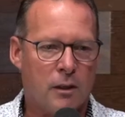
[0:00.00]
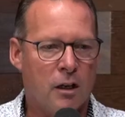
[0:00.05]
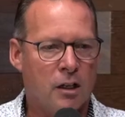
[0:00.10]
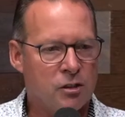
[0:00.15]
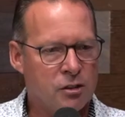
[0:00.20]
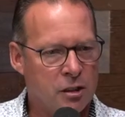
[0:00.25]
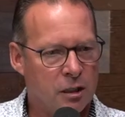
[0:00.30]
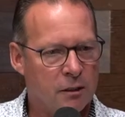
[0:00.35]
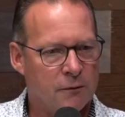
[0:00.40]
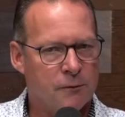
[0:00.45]
a
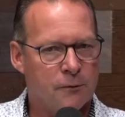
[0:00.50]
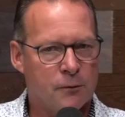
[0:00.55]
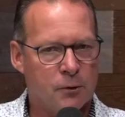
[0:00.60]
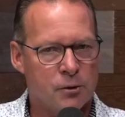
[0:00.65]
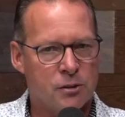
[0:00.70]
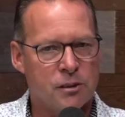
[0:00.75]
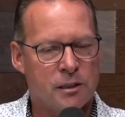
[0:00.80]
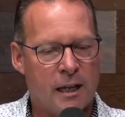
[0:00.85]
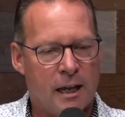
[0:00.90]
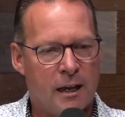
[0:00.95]
tough
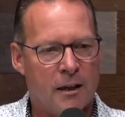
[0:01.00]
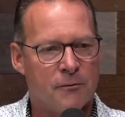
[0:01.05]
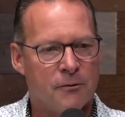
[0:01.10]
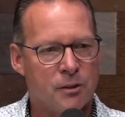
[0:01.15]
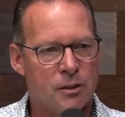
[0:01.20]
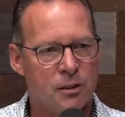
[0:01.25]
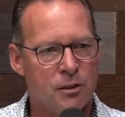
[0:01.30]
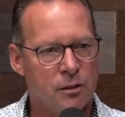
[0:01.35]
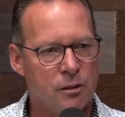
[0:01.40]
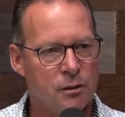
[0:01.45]
first half
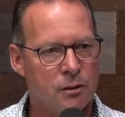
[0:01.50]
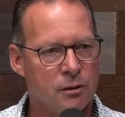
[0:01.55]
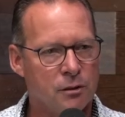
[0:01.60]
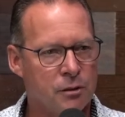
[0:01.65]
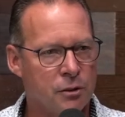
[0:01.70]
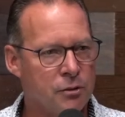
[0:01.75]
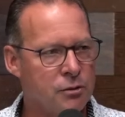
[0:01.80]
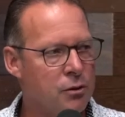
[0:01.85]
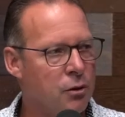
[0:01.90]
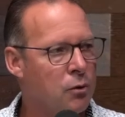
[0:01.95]
of the year.
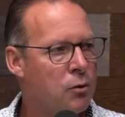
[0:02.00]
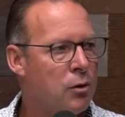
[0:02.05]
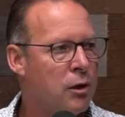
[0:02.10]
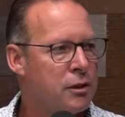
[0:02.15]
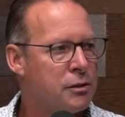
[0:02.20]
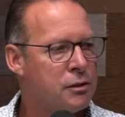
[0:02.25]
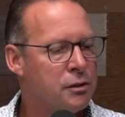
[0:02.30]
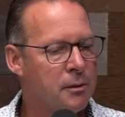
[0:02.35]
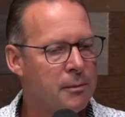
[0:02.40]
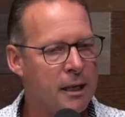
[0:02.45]
There's no
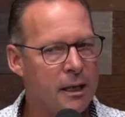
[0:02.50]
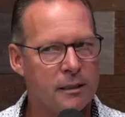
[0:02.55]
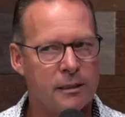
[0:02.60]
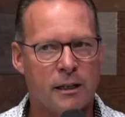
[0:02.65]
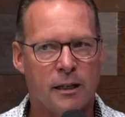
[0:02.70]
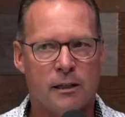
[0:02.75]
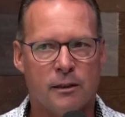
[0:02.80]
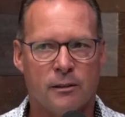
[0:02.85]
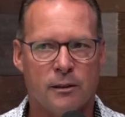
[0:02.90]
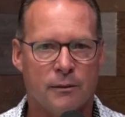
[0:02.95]
question about
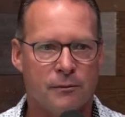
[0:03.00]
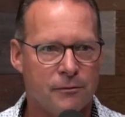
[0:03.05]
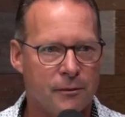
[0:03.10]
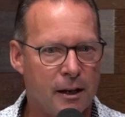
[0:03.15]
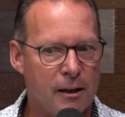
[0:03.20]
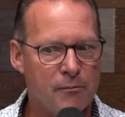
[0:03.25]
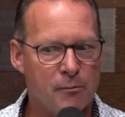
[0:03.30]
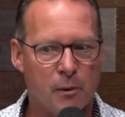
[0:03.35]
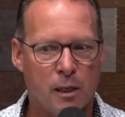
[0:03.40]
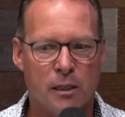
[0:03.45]
that. A tough
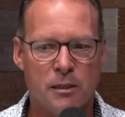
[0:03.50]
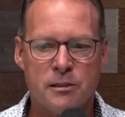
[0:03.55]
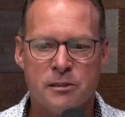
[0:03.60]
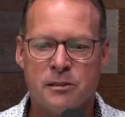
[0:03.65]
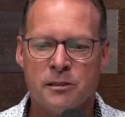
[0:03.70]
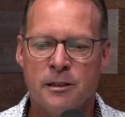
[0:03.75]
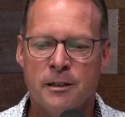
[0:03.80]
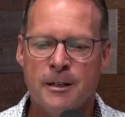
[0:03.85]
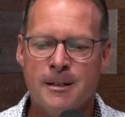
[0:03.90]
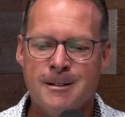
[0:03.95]
five
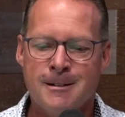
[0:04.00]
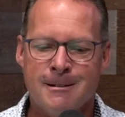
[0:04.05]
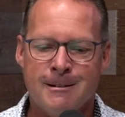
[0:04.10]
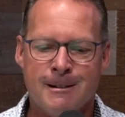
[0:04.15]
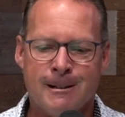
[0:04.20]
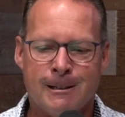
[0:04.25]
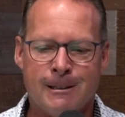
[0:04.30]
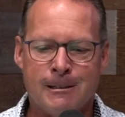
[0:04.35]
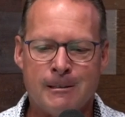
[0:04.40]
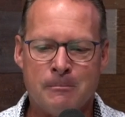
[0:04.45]
months.
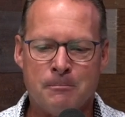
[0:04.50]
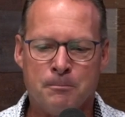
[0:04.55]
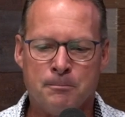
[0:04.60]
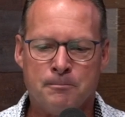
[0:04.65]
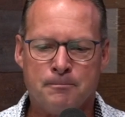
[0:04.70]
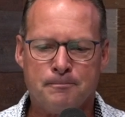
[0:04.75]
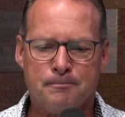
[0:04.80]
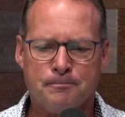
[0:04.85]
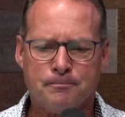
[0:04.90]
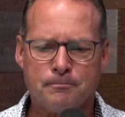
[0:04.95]

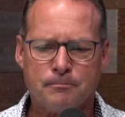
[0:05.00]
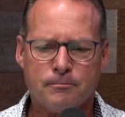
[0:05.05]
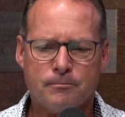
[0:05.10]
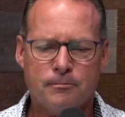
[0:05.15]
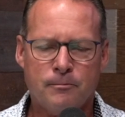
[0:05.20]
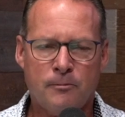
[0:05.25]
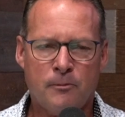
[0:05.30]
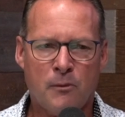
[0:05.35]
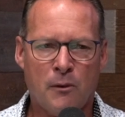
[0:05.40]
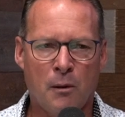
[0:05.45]
Um,
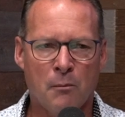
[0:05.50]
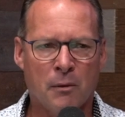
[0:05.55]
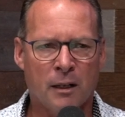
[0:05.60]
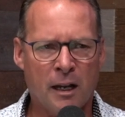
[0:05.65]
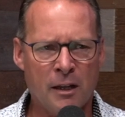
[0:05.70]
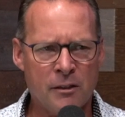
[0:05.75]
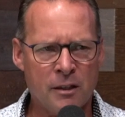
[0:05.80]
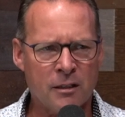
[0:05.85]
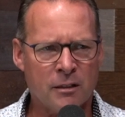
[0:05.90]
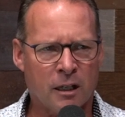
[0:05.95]
but
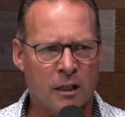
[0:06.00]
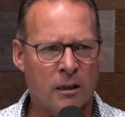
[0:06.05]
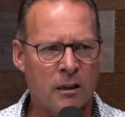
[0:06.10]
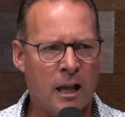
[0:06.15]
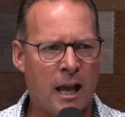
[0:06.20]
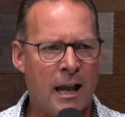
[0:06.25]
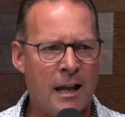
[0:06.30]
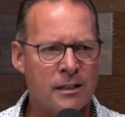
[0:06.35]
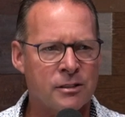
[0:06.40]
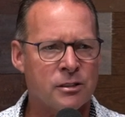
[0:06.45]
I think the
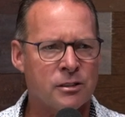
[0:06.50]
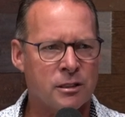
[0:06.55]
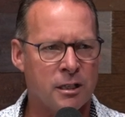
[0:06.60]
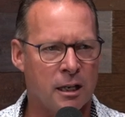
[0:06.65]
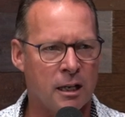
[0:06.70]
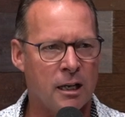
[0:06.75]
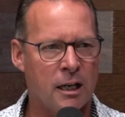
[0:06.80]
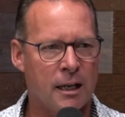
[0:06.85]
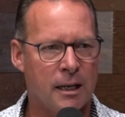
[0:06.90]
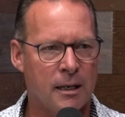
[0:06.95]
last
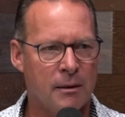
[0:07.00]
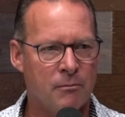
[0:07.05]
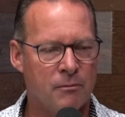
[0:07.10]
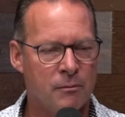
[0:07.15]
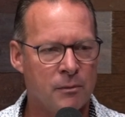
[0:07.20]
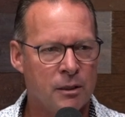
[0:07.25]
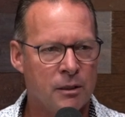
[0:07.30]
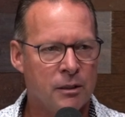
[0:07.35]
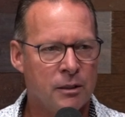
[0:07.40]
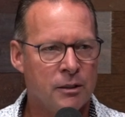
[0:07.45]

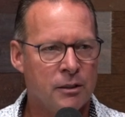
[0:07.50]
time